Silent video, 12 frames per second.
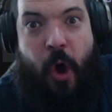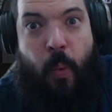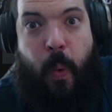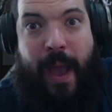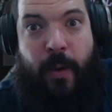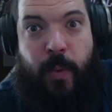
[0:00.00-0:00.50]

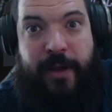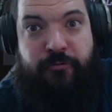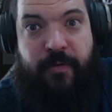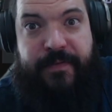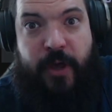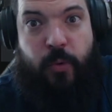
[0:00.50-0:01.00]
where we
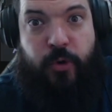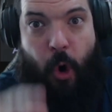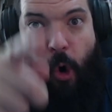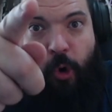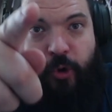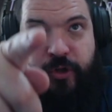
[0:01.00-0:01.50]
review
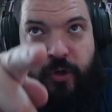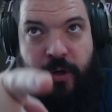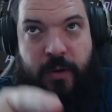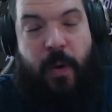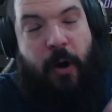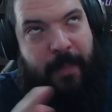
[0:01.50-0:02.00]
yours,
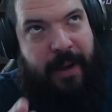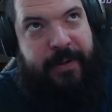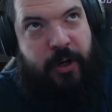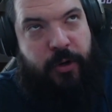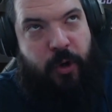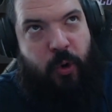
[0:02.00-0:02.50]
well, maybe
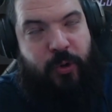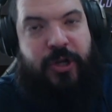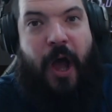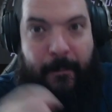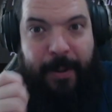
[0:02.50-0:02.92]
not yours,